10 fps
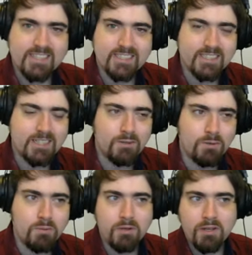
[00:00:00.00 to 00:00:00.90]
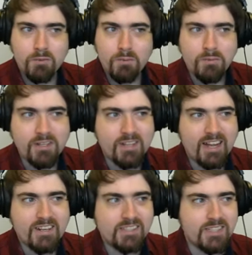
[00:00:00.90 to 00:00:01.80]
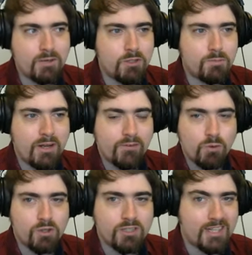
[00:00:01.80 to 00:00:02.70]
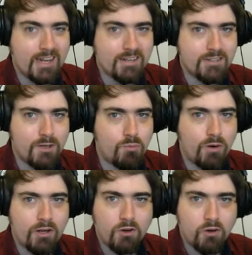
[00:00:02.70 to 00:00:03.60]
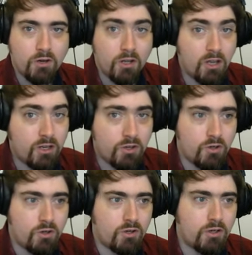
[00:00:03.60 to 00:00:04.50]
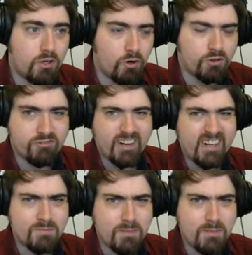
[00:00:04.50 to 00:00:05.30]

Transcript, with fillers: Uh, what, what would a tactical sandwich be if you ordered it at Subway or your or Greggs?